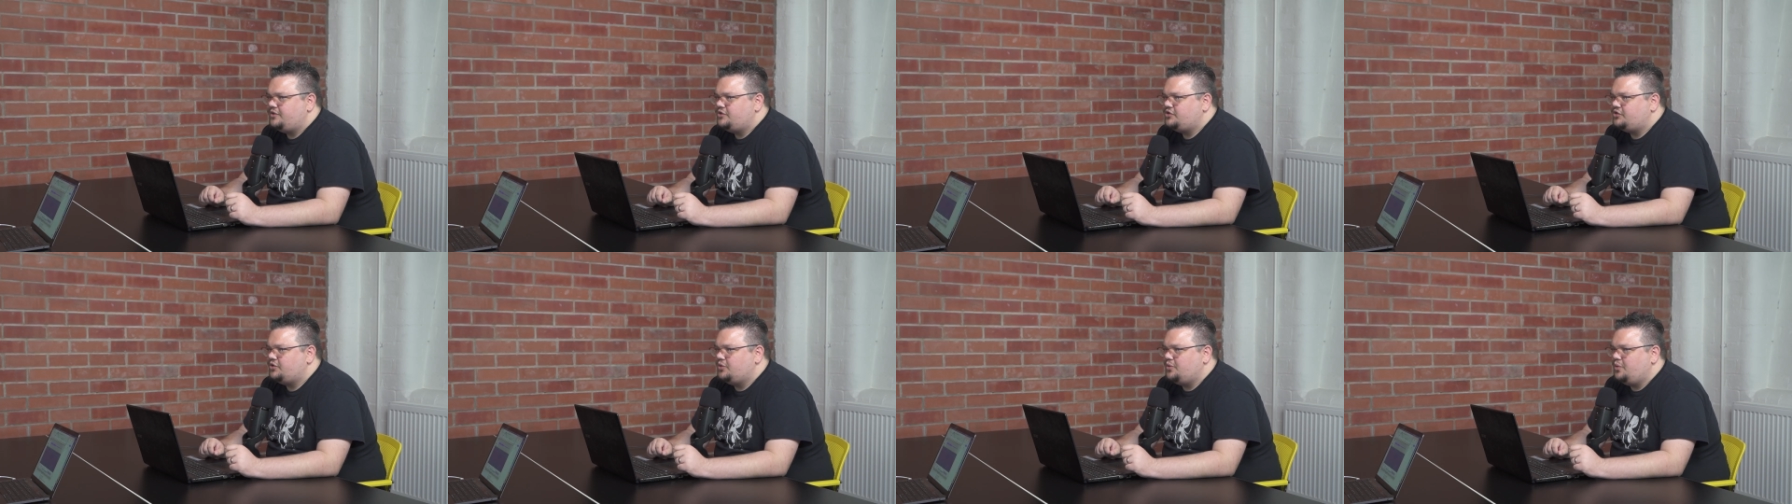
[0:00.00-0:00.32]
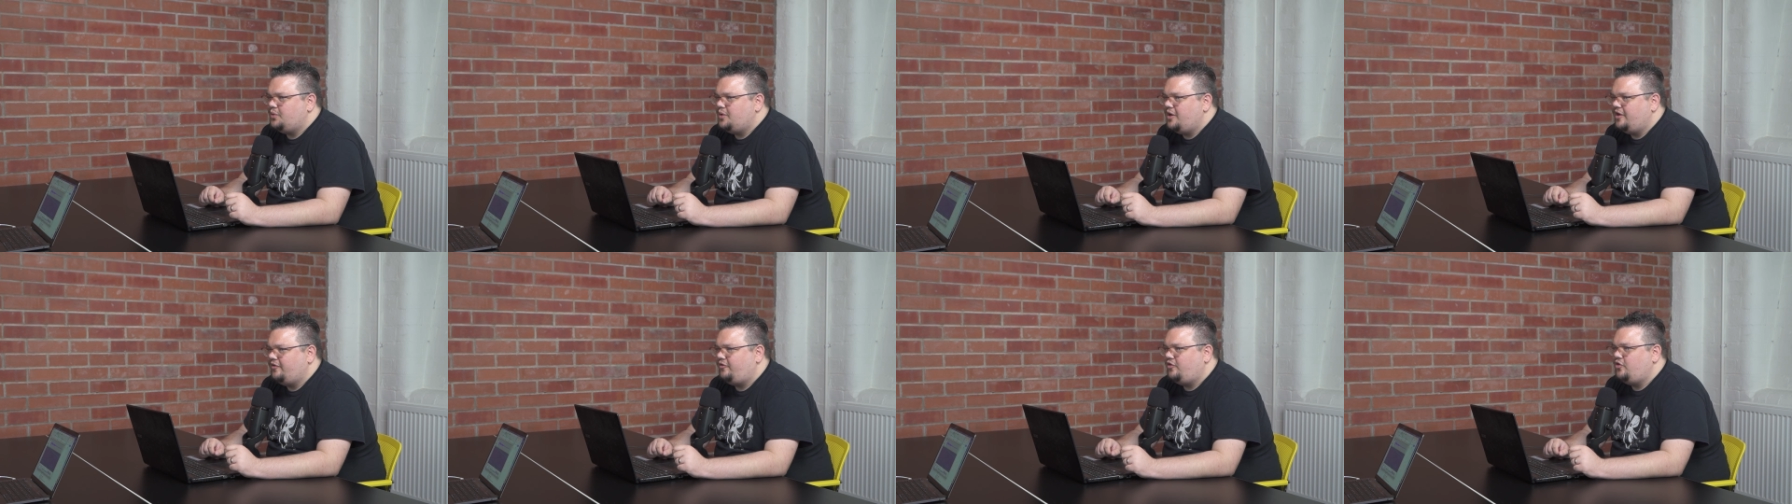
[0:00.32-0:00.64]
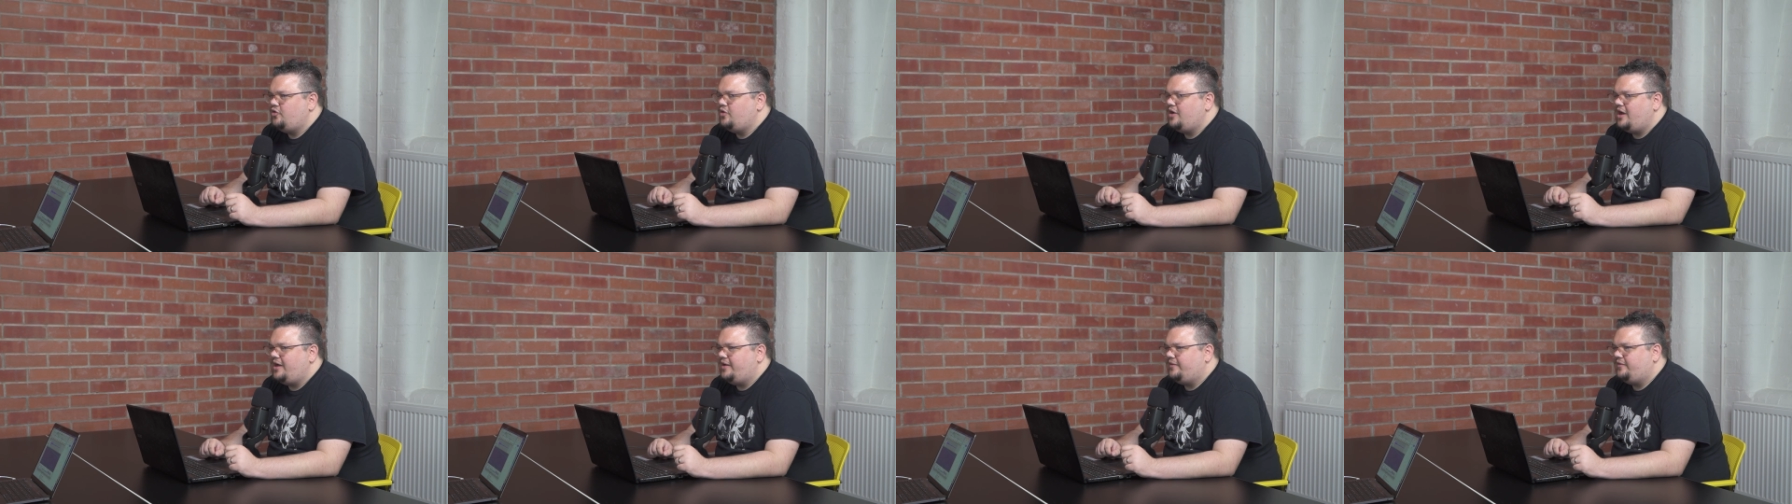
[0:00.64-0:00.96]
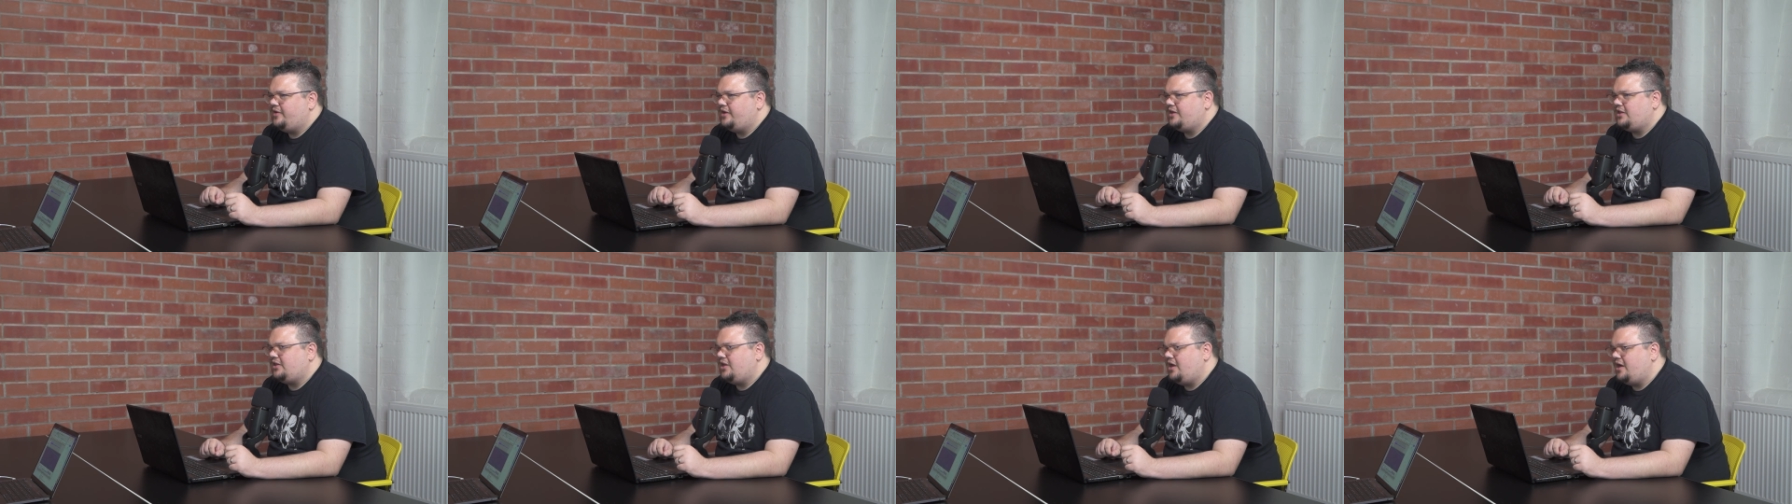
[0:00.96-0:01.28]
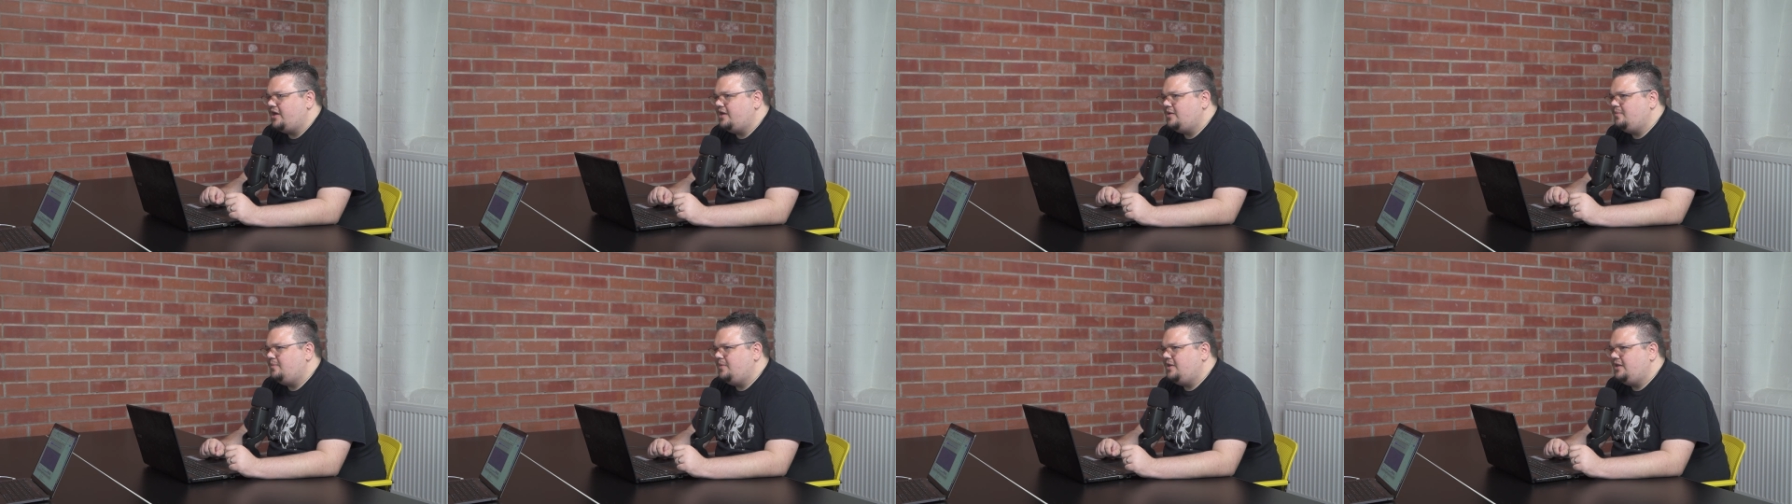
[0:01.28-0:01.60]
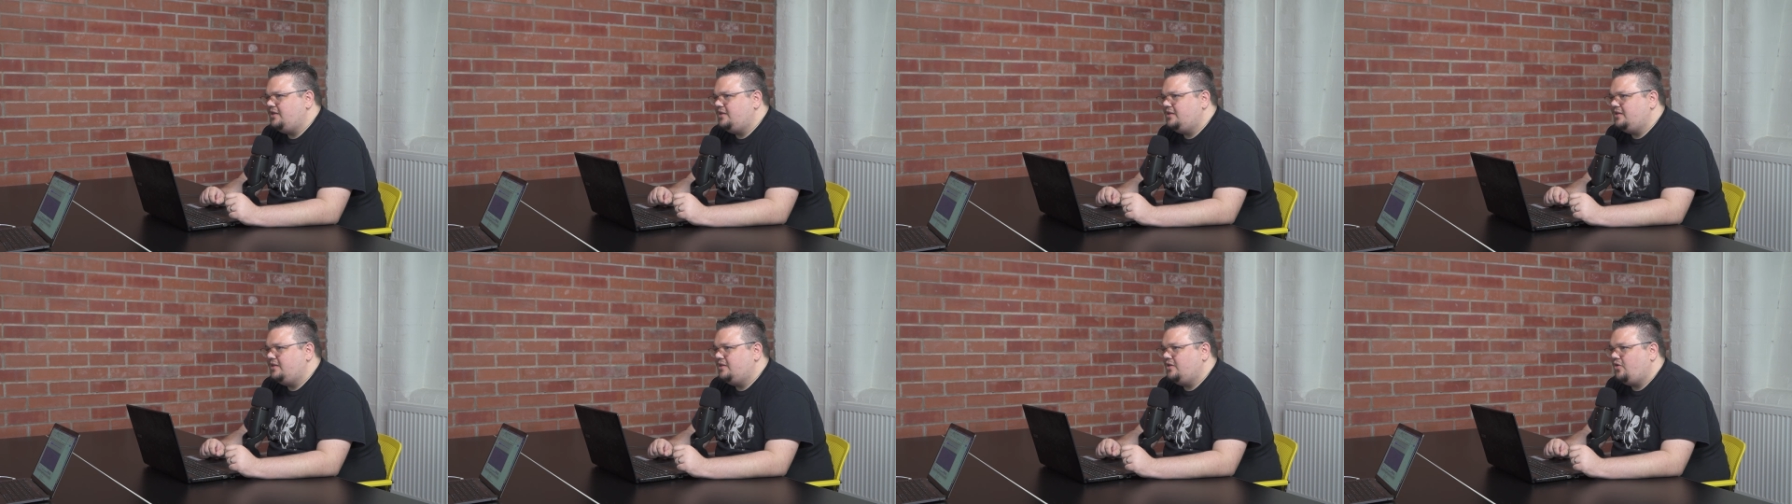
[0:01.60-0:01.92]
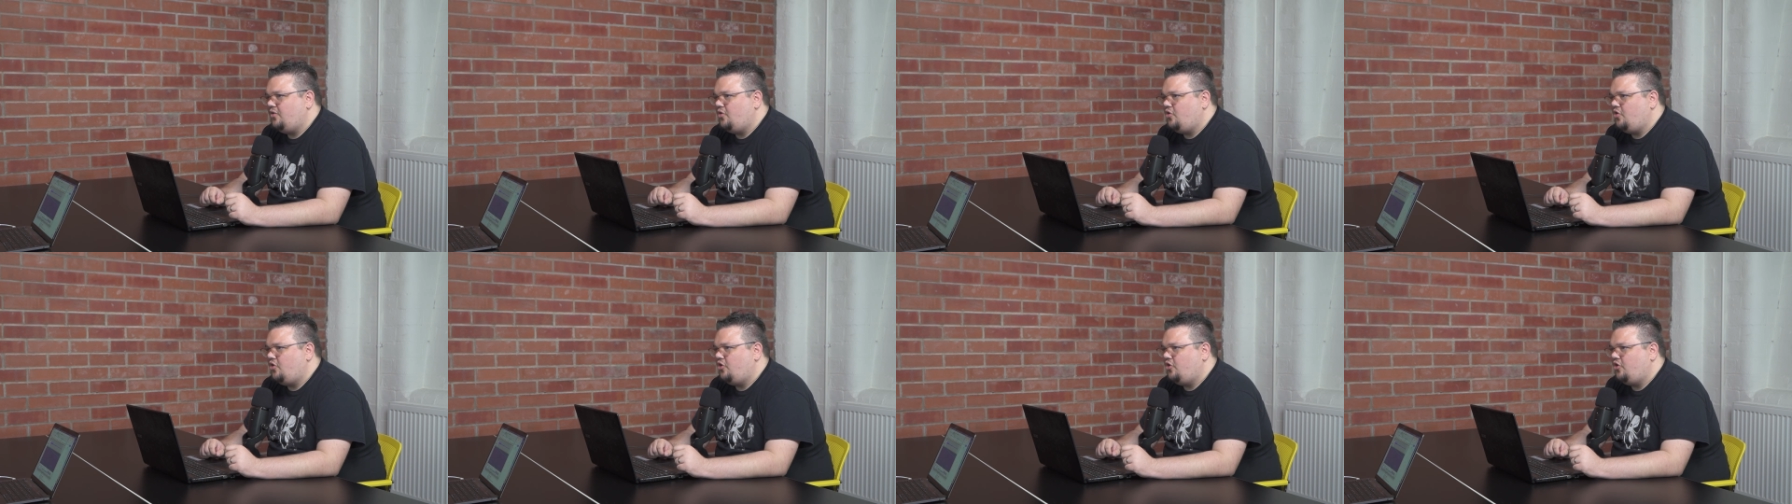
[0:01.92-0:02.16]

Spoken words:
So, if you have a client meeting